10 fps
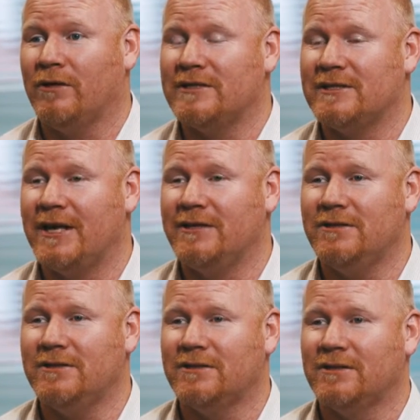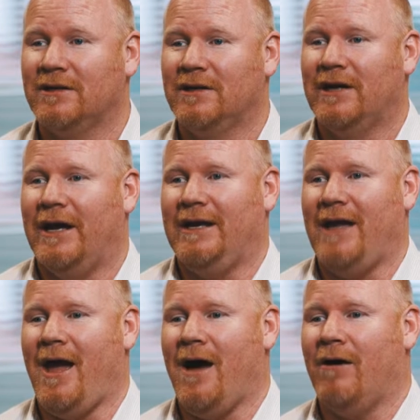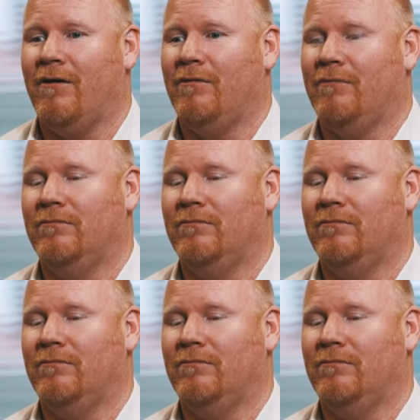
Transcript: its stages and how